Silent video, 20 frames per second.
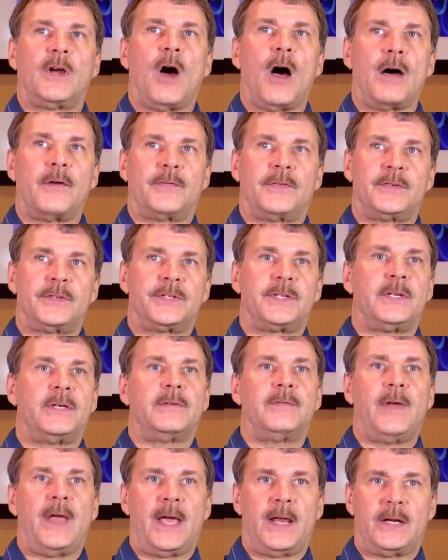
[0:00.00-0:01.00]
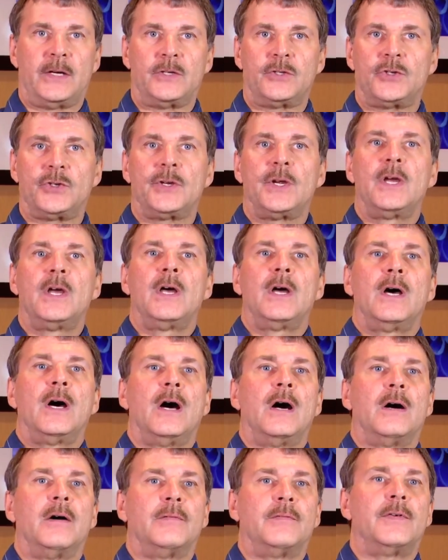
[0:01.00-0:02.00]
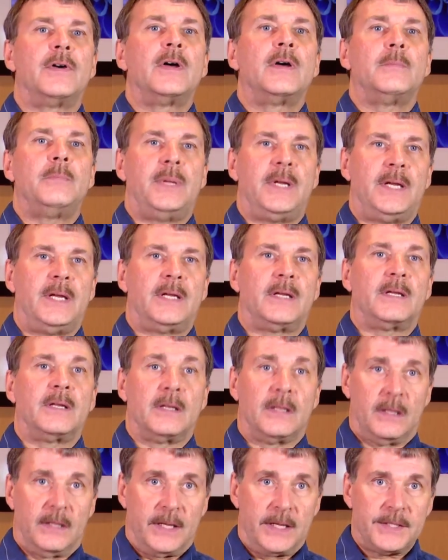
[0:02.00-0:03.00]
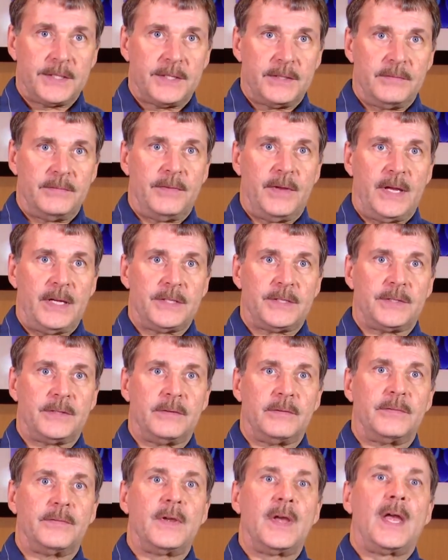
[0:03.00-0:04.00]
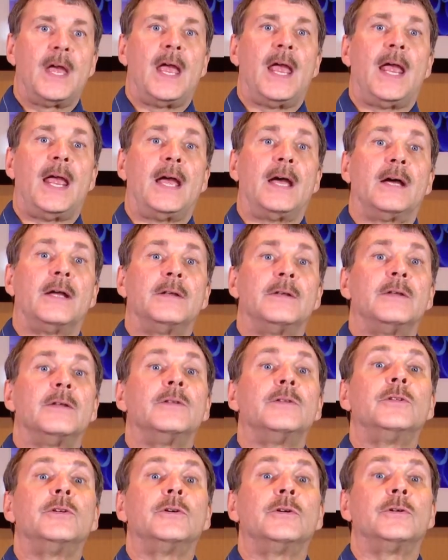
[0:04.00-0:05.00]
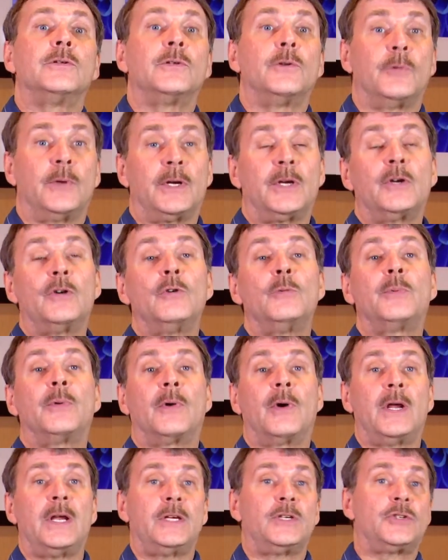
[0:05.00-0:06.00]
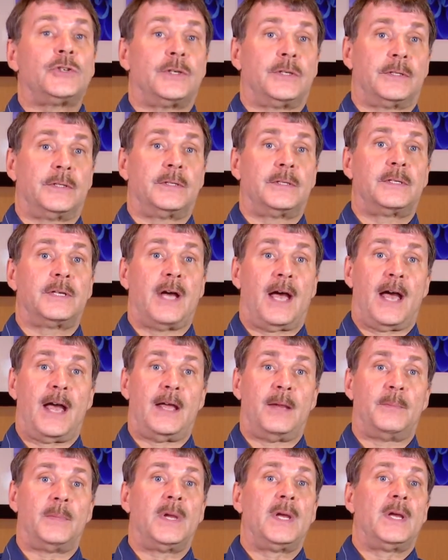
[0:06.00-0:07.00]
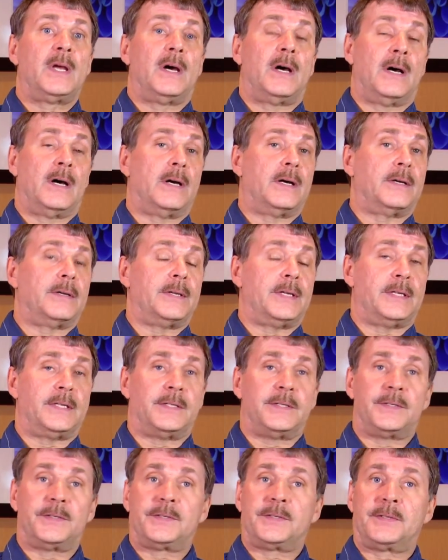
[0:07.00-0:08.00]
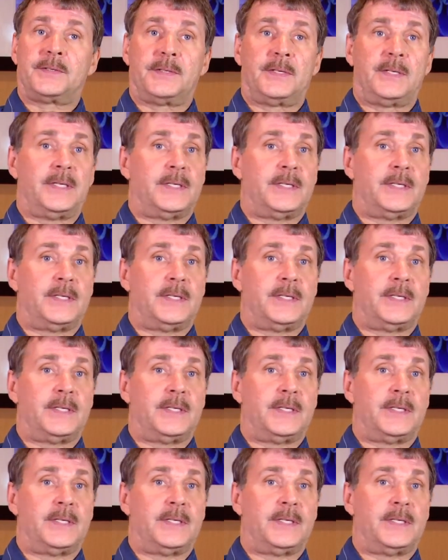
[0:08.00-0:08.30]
offers the advantage of being less invasive, and the recuperation time is